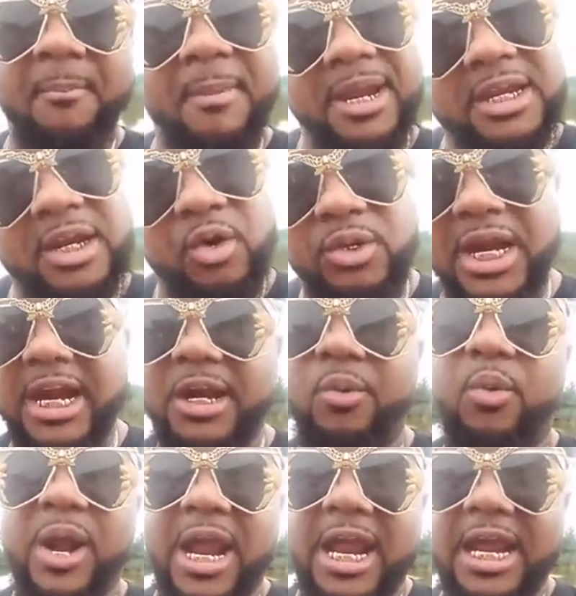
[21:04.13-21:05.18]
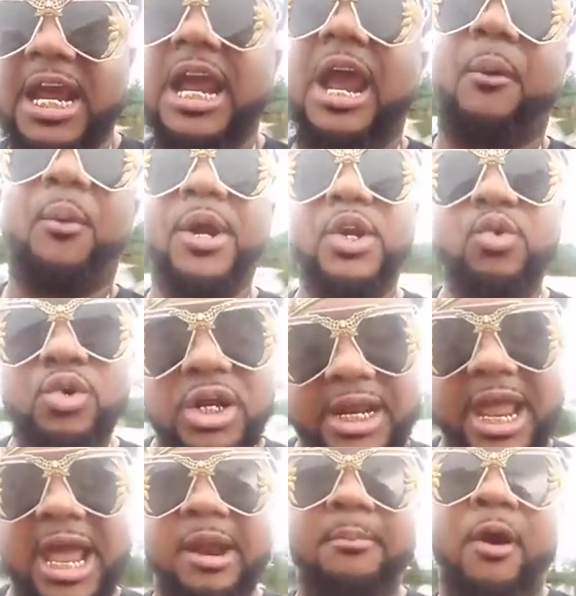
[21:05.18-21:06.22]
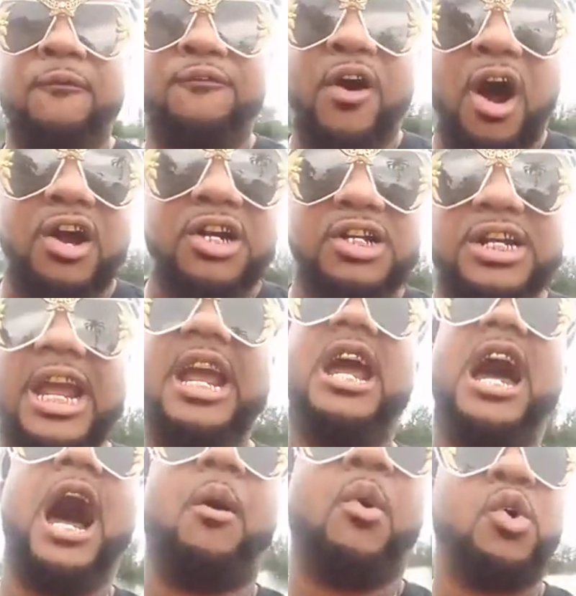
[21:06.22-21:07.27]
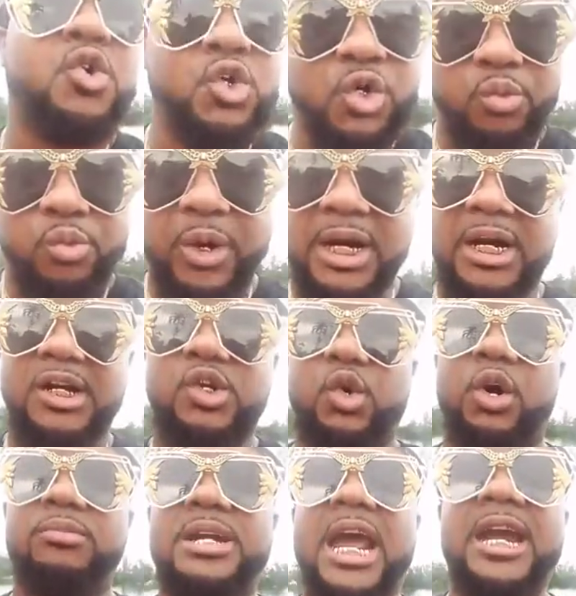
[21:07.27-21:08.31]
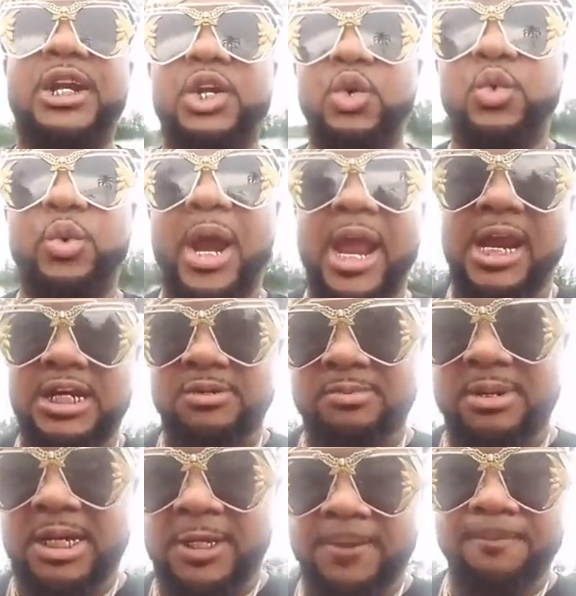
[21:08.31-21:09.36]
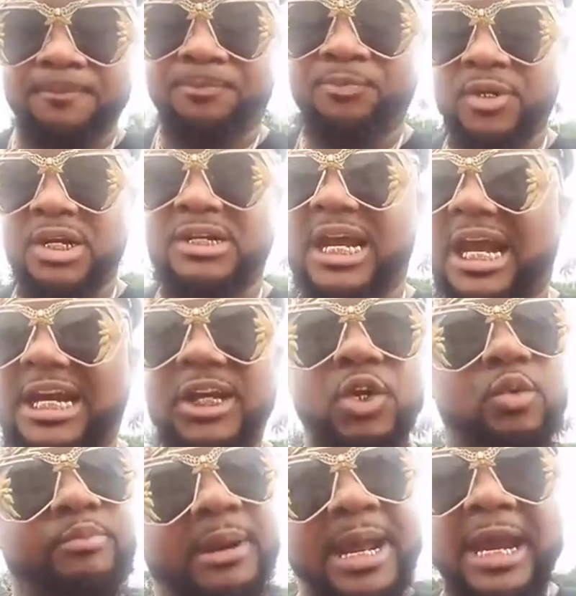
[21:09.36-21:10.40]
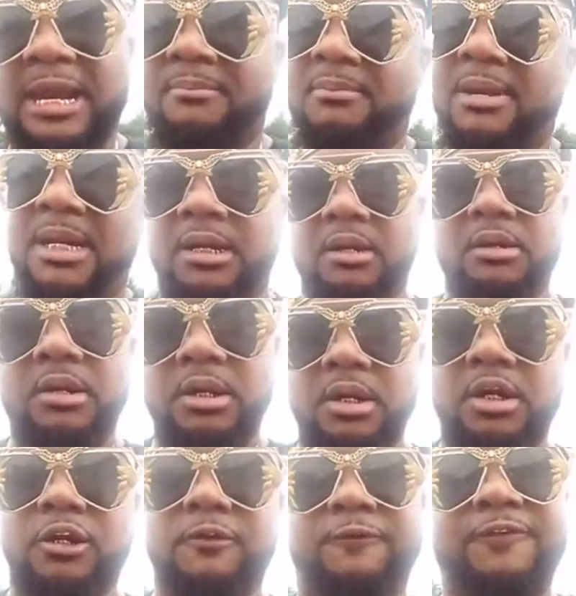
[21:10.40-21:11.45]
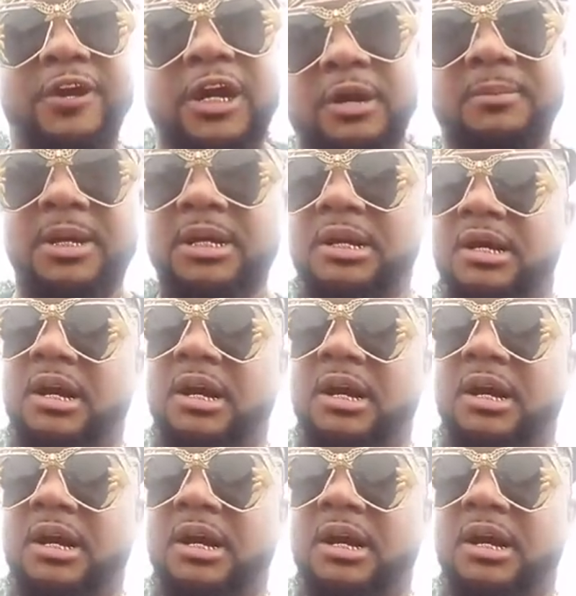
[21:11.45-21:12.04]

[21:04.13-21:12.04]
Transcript: Make your daddy wear it. And when you look at him on Father's Day, I want you to read it to him. Daddy, you raised me. Daddy, you made me. You feel me?